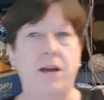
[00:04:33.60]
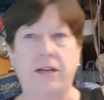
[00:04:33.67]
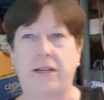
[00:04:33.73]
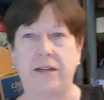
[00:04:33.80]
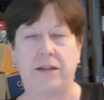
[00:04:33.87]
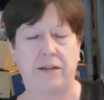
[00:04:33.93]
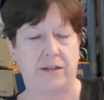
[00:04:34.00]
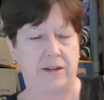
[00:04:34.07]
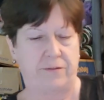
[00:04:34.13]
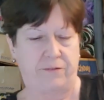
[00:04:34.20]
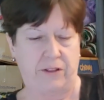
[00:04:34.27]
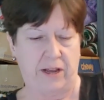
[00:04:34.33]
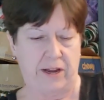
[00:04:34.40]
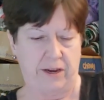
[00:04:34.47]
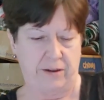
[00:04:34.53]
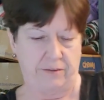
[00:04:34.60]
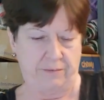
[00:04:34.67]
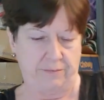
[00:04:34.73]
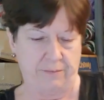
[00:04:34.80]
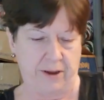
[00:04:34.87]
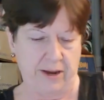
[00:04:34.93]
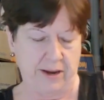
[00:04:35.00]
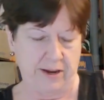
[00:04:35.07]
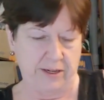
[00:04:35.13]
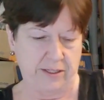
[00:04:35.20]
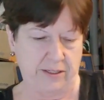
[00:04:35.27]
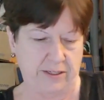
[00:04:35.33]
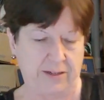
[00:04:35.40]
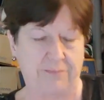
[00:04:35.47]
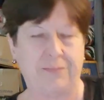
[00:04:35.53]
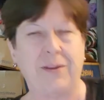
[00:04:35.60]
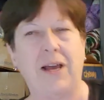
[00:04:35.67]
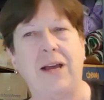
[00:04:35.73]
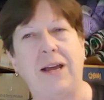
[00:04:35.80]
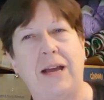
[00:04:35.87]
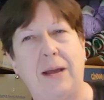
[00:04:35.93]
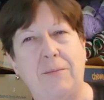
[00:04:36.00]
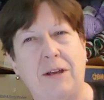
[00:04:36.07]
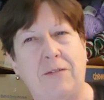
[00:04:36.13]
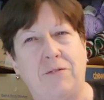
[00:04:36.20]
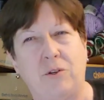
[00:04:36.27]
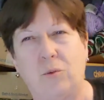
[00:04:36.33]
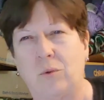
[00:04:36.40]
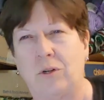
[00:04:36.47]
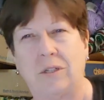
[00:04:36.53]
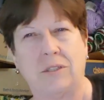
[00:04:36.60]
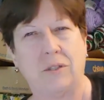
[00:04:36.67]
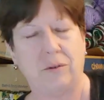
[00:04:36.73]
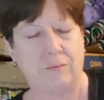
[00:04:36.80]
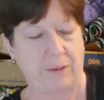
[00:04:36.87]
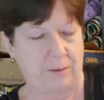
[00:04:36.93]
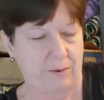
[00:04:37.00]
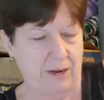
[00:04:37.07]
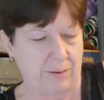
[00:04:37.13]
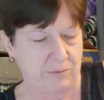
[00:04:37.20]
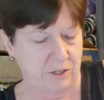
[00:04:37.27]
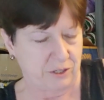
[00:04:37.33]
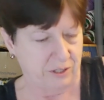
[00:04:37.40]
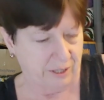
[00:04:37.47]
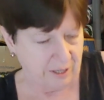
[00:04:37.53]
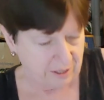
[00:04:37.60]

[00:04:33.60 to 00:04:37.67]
not getting enough light. My eyes, I'm after work, so maybe I'm just